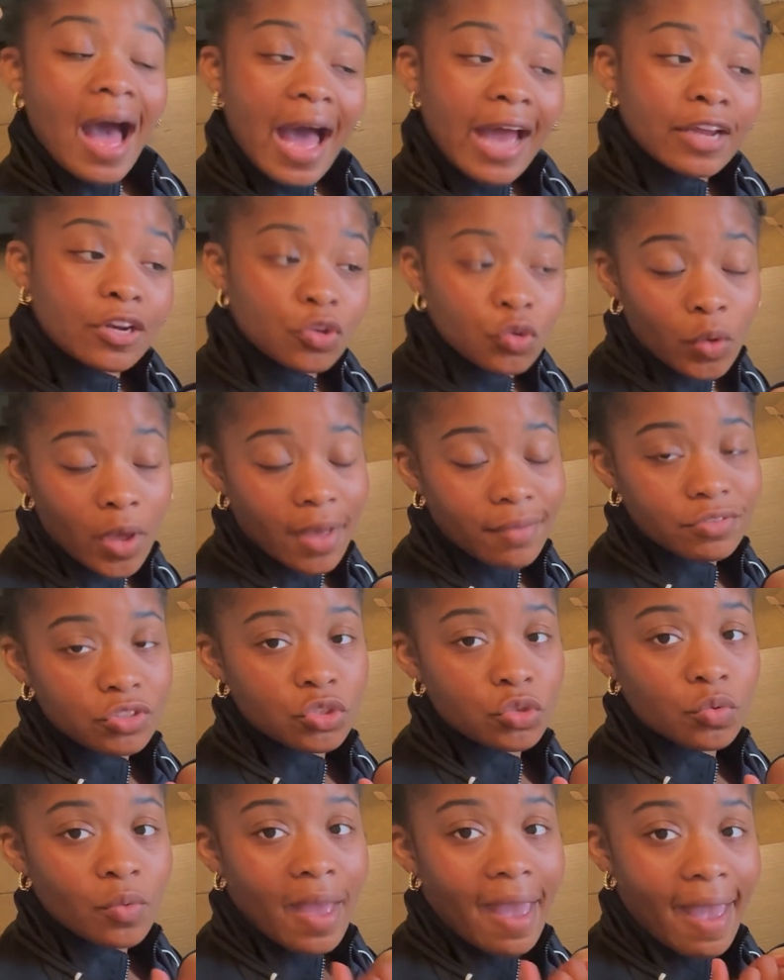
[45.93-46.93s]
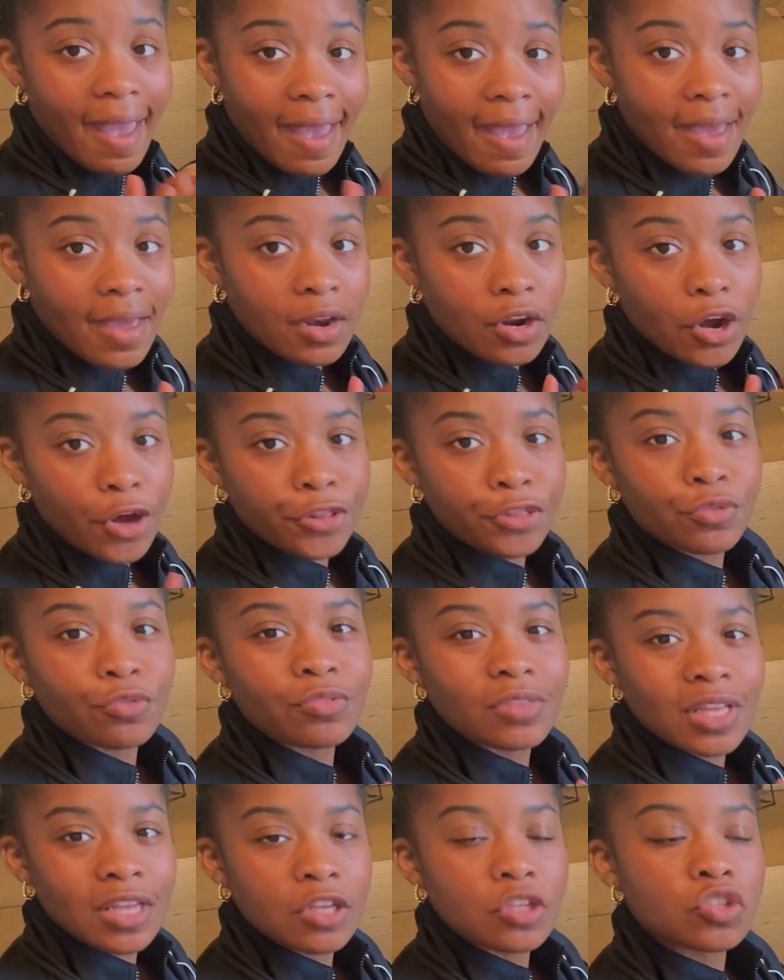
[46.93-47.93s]
I do have to add other
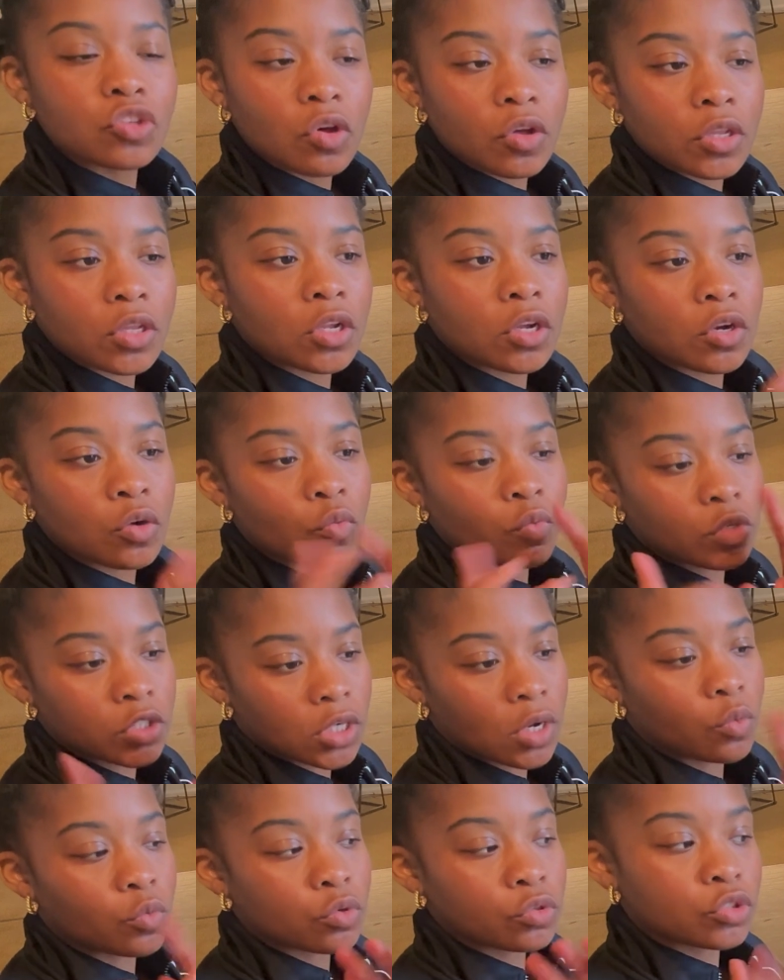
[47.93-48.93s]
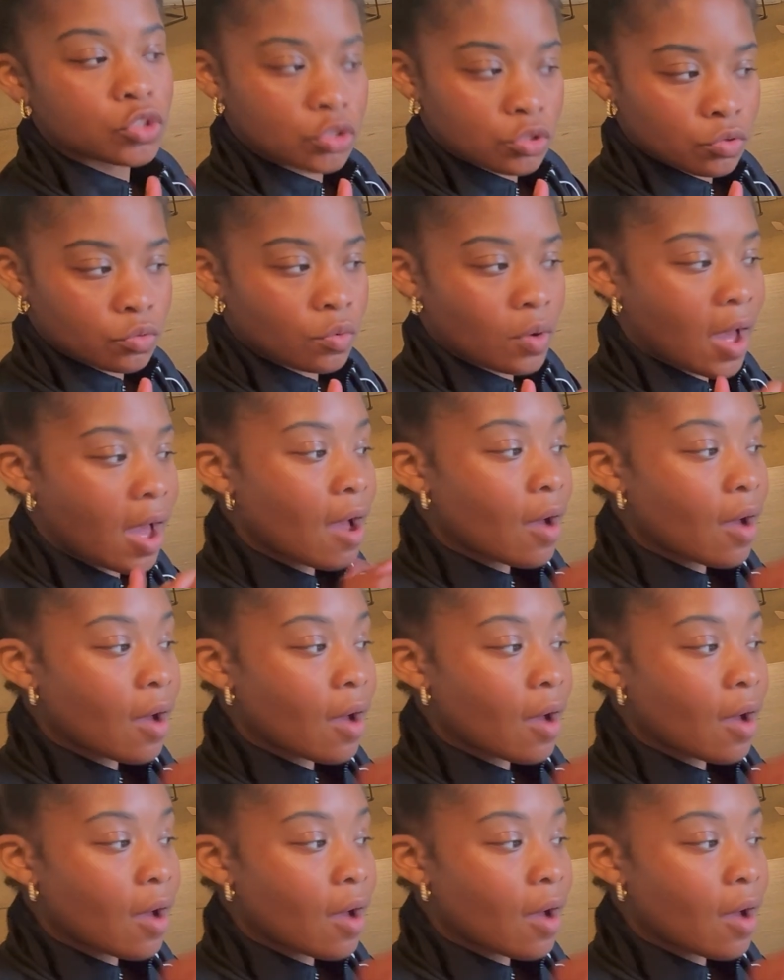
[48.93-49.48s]
things on there, which I will do.